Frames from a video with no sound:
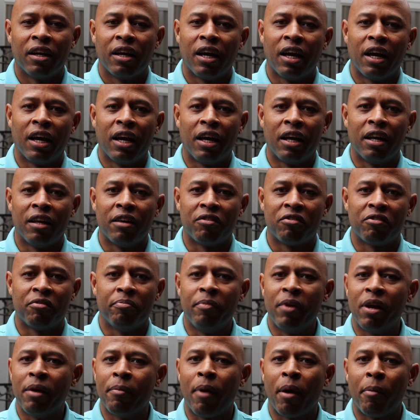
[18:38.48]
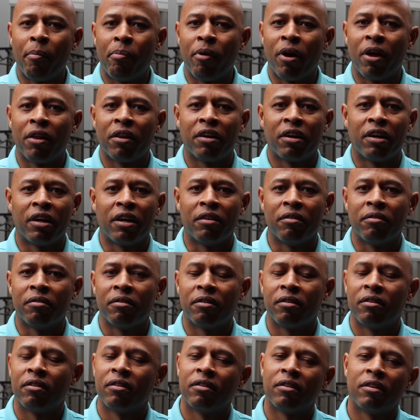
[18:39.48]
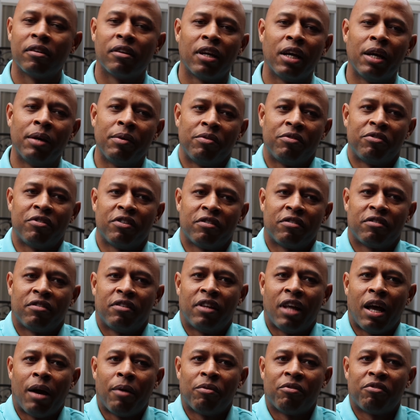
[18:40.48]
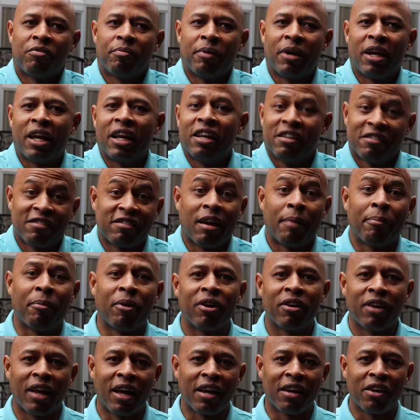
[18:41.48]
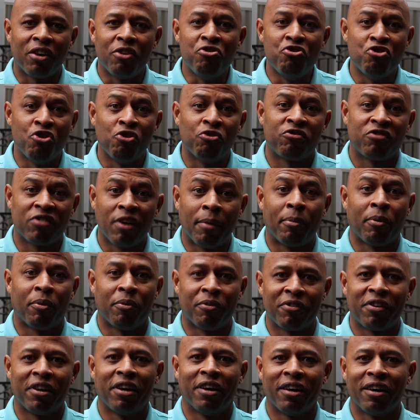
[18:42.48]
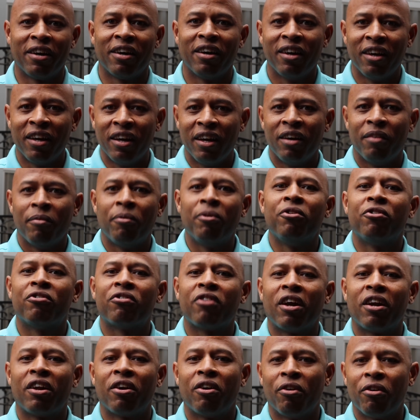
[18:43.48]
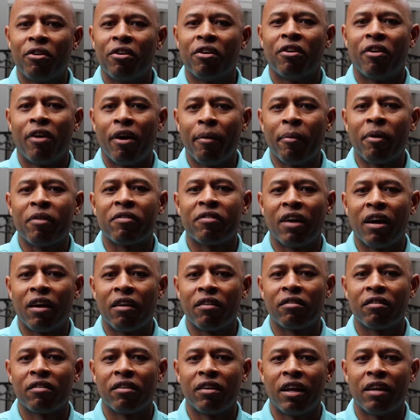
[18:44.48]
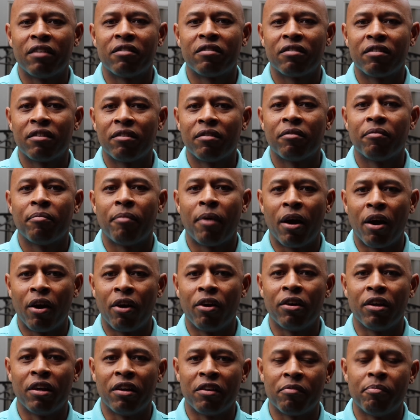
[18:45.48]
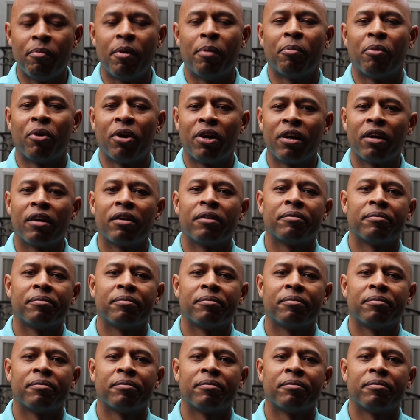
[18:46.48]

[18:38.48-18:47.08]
and it's just me and my brother and it was just that was the beginning of summer like you knew summer was here when you started to go to your grandma's house that's my earliest memory